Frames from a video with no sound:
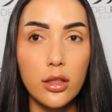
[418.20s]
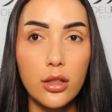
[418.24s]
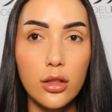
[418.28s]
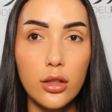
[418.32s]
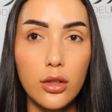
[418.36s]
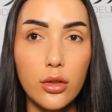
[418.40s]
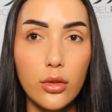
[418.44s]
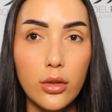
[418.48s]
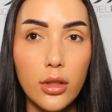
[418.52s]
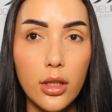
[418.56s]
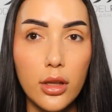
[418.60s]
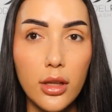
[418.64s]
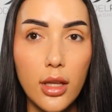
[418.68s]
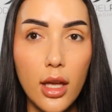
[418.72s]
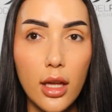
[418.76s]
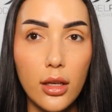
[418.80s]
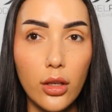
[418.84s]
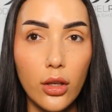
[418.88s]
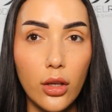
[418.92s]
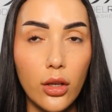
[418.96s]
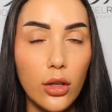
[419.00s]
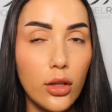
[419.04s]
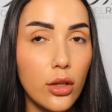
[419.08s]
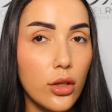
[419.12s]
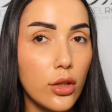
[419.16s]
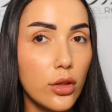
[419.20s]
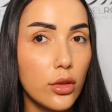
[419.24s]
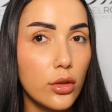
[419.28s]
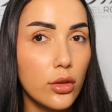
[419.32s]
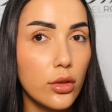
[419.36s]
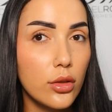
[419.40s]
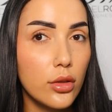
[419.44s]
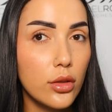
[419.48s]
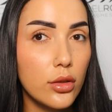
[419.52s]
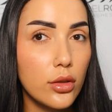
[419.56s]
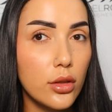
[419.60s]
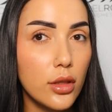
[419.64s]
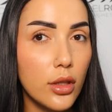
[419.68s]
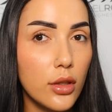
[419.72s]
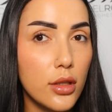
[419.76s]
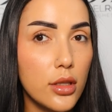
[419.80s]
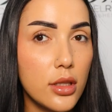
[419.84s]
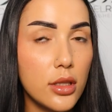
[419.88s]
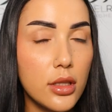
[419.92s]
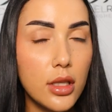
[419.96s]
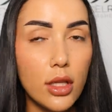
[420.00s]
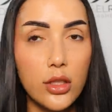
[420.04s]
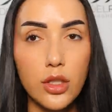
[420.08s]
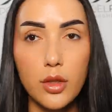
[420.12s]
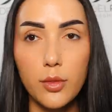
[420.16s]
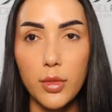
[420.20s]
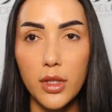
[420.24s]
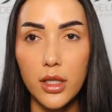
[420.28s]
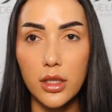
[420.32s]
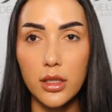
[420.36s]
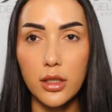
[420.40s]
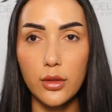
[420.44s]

Look at that curl. There is such a big